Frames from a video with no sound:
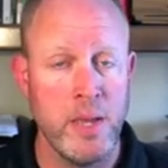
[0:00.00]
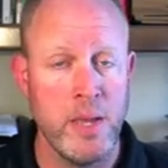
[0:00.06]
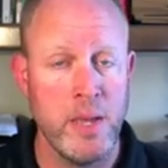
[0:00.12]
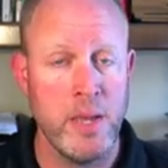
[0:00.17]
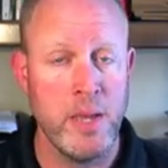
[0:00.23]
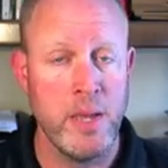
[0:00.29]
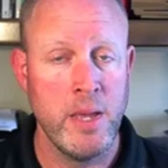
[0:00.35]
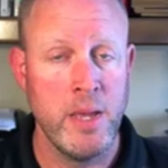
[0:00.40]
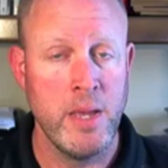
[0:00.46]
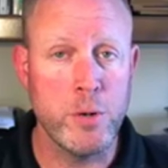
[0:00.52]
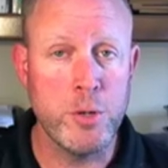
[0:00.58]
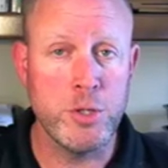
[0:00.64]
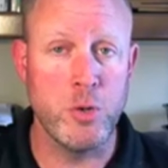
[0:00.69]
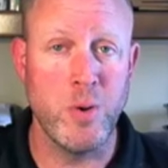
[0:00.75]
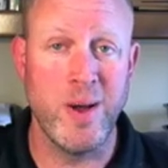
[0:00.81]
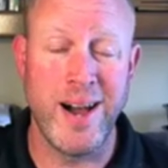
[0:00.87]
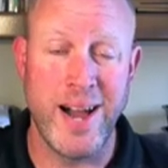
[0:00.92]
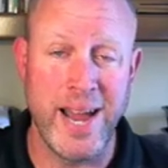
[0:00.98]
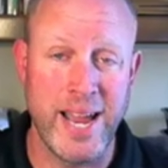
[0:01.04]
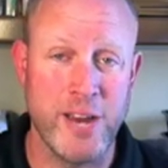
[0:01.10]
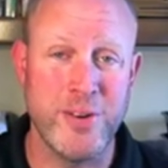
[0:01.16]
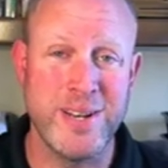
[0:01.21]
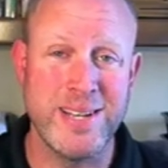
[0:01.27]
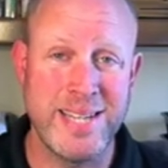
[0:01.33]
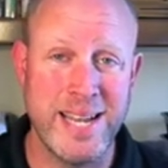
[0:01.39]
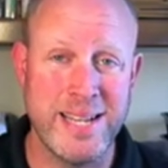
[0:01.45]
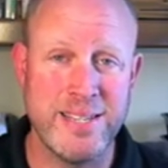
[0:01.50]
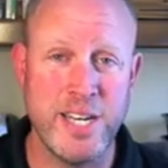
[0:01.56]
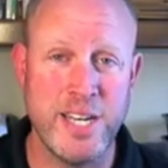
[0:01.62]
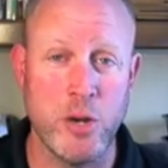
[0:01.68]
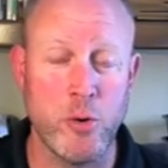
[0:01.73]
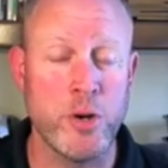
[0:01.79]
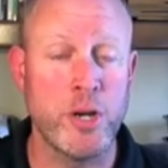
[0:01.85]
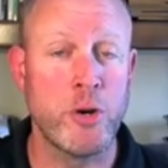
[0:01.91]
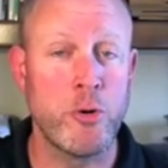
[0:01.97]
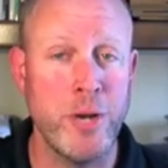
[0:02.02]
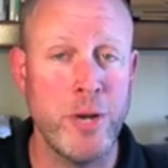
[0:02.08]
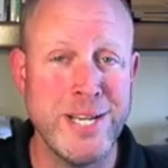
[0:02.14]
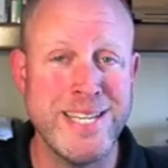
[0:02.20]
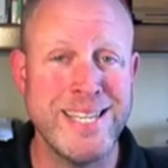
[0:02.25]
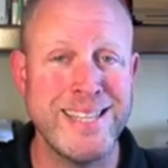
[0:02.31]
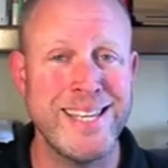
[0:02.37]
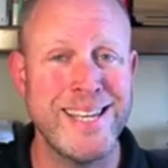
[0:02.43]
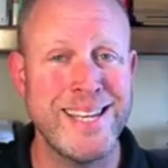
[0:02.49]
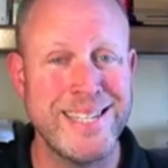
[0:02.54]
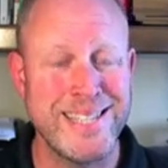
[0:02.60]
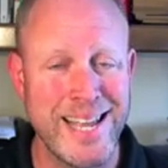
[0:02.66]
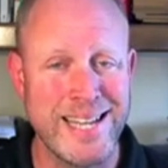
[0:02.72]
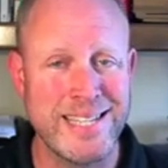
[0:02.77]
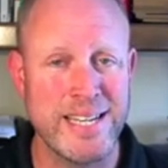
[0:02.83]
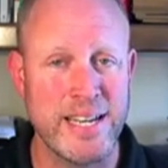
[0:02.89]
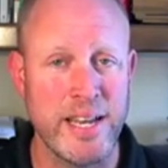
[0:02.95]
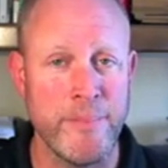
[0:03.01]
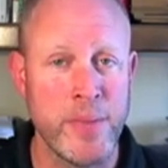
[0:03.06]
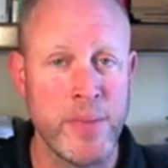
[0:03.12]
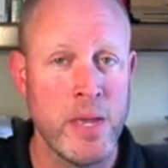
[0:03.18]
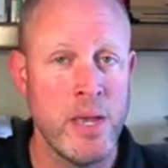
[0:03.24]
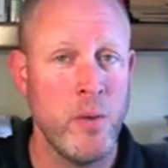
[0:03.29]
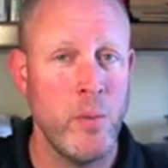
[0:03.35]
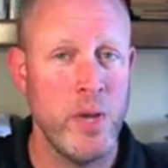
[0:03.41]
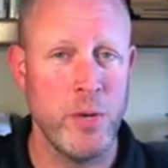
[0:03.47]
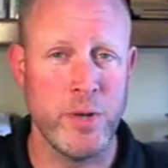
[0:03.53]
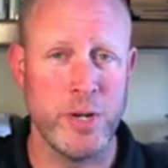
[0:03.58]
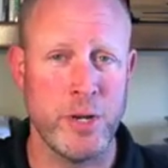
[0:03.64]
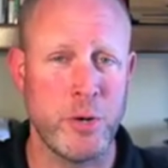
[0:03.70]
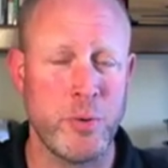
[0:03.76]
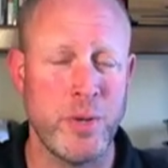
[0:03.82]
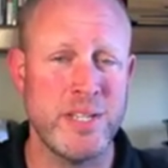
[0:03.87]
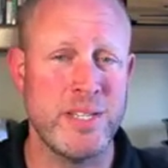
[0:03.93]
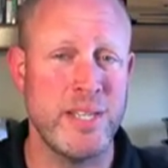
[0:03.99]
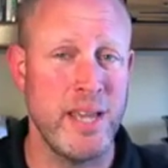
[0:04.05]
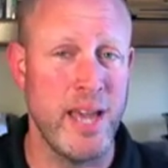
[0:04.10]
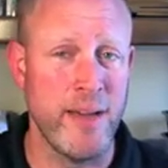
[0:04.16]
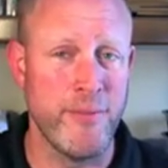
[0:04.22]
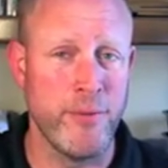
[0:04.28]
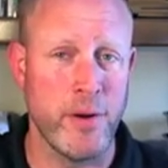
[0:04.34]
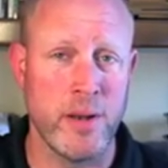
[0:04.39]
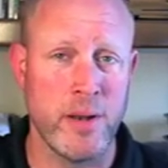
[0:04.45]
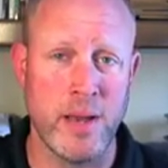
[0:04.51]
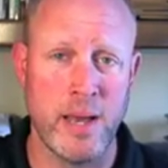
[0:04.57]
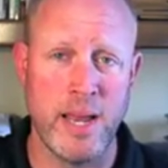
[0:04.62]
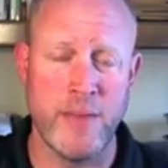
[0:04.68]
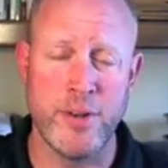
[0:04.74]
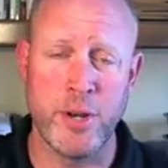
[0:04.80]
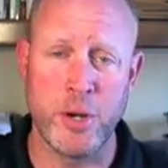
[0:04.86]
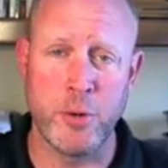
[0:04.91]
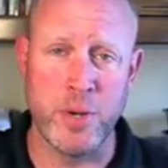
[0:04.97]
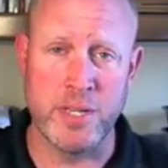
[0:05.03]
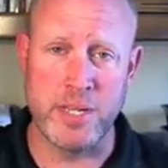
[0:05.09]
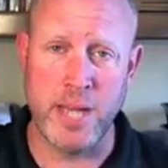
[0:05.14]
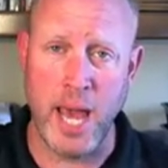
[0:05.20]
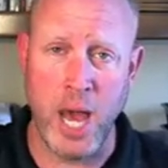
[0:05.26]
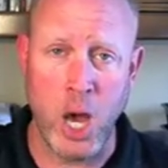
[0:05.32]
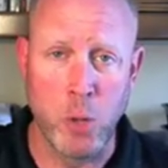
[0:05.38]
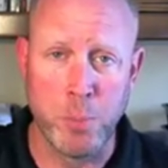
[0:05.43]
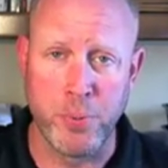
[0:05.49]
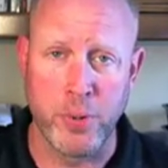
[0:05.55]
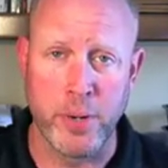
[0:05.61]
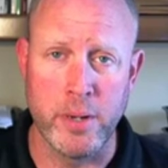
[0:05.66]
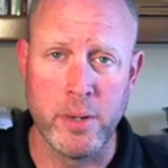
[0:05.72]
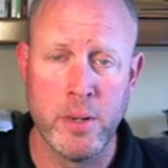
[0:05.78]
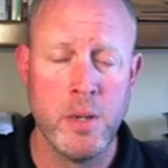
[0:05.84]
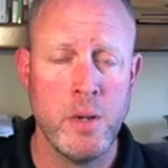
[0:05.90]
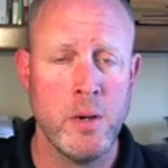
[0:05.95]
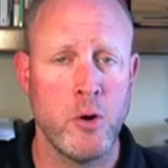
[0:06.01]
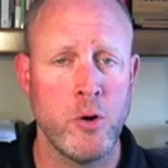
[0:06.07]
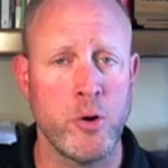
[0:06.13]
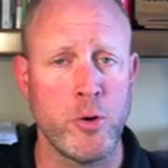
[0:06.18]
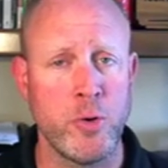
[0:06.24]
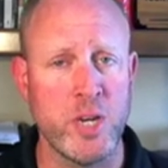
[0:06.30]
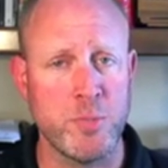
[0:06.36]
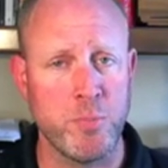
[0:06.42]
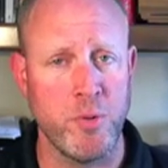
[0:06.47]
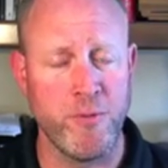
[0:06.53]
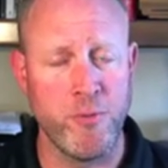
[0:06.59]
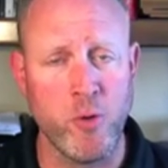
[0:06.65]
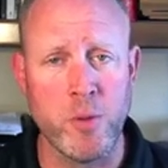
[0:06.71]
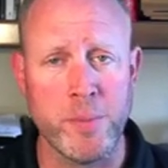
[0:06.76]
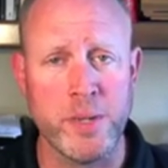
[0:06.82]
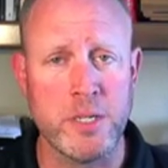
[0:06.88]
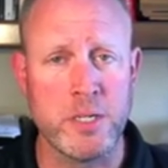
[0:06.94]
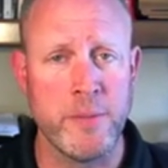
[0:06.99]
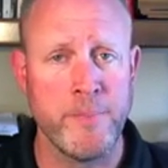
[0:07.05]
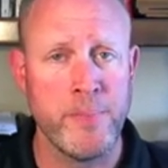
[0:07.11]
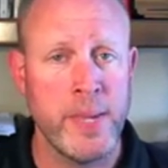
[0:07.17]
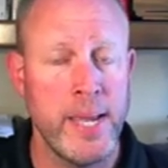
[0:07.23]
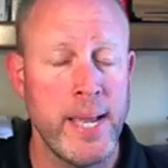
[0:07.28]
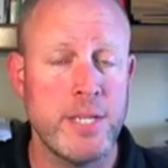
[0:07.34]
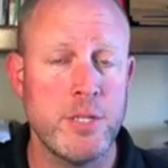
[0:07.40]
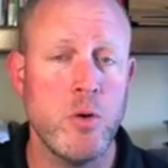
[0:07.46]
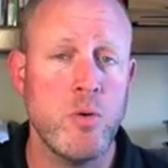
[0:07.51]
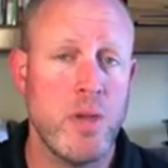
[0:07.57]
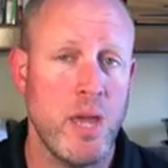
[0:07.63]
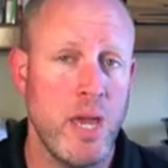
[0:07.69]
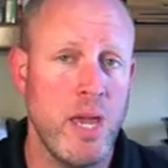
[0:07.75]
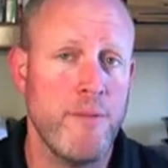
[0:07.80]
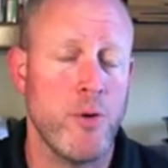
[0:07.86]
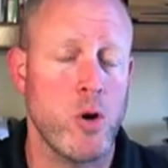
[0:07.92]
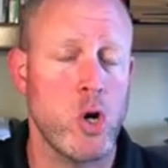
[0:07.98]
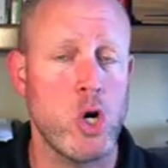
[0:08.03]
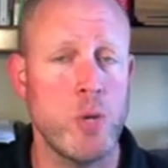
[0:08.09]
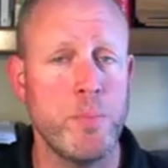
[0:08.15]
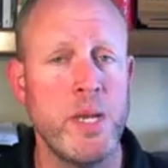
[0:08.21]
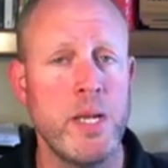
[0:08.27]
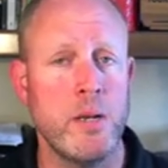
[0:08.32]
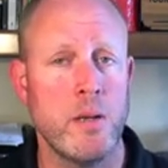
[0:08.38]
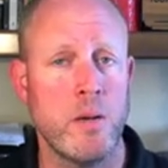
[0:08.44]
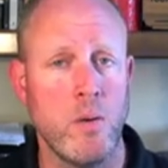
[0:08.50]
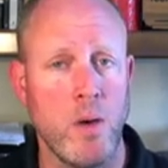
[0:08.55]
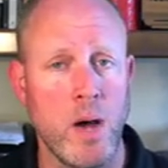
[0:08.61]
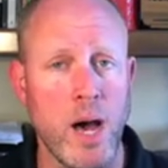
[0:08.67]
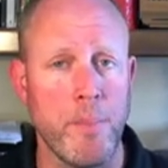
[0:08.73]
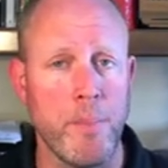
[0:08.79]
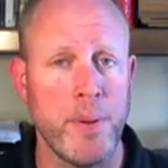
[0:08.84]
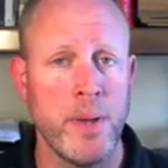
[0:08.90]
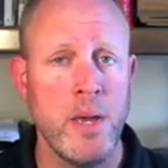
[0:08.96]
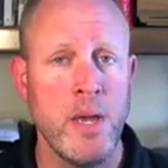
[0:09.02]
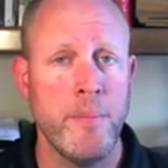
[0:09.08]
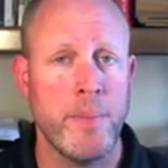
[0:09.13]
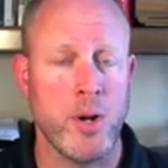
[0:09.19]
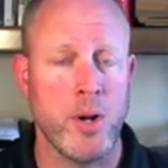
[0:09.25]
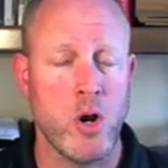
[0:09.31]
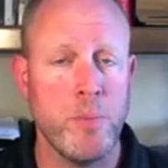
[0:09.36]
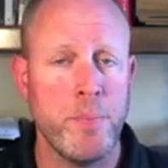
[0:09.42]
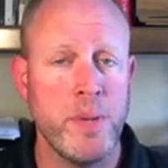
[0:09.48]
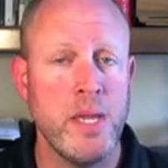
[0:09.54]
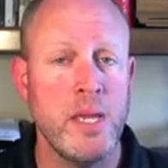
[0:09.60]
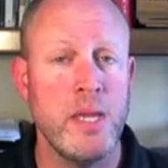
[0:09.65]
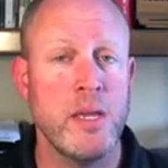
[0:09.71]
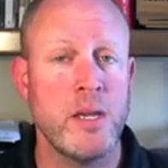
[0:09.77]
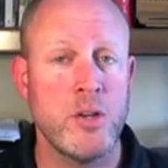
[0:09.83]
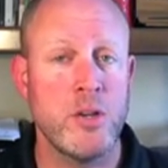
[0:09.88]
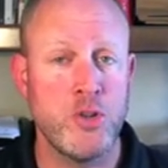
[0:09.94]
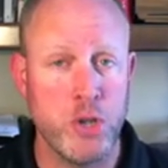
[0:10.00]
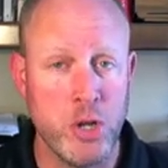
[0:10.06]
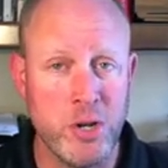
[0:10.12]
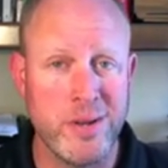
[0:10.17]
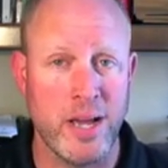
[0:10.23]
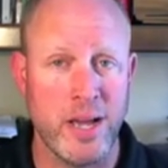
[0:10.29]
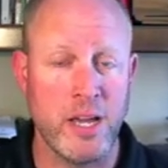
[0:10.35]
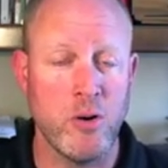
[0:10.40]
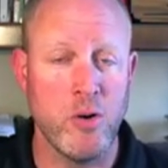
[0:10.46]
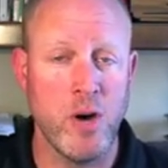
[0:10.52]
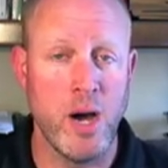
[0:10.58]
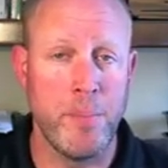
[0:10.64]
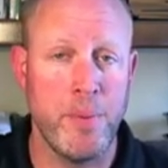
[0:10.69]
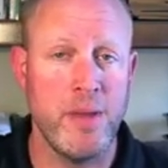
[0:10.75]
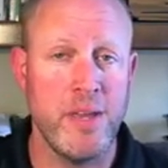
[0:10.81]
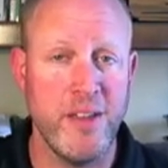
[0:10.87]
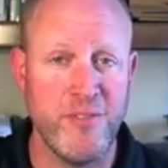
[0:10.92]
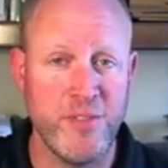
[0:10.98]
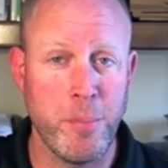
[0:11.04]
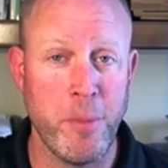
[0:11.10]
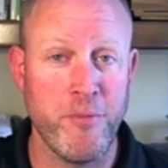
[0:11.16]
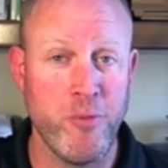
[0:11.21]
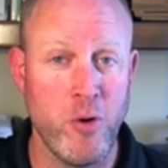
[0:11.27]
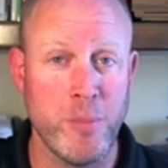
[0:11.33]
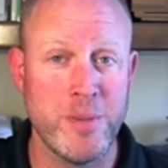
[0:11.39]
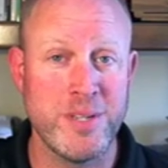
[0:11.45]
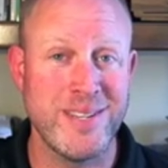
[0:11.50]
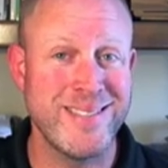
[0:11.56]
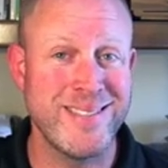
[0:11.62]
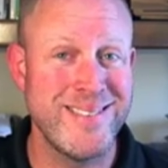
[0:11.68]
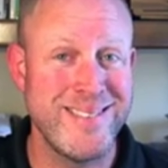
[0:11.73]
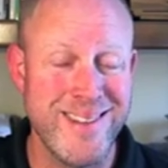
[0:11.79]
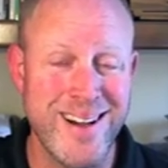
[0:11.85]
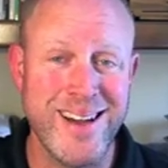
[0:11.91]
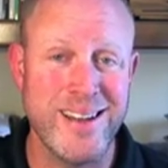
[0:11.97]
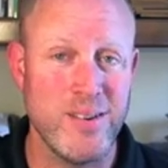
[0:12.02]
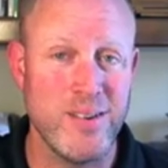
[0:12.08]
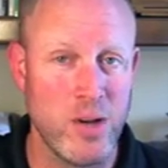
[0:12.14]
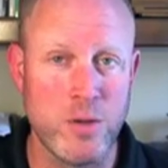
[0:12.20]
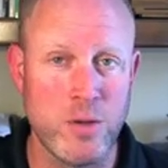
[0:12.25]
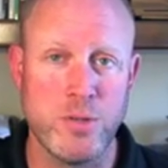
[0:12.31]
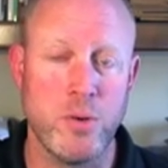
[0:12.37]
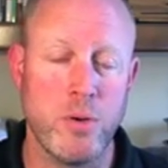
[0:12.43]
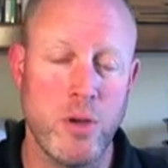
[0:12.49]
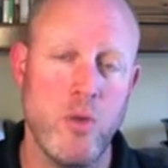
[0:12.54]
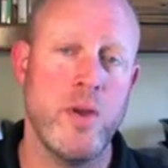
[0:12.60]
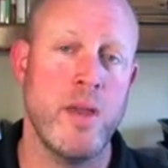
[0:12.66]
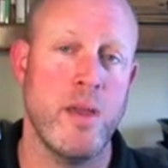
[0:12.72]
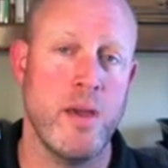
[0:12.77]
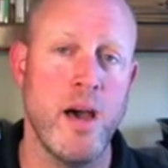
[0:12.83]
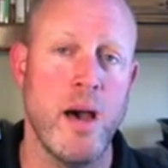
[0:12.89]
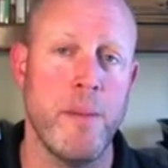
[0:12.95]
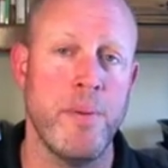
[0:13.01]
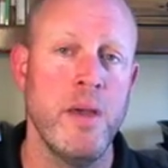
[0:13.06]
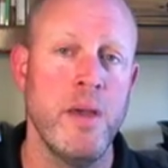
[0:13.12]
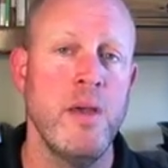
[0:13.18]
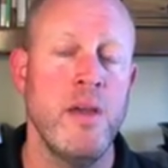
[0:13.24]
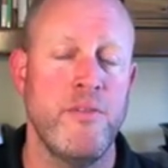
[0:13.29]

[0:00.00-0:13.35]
When we refer to higher intensity or increasing the intensity, we don't want to increase the effort and not have an increased output or increased performance. It's okay for RPE to go up, but RPE should not go up if the performance is not also going up.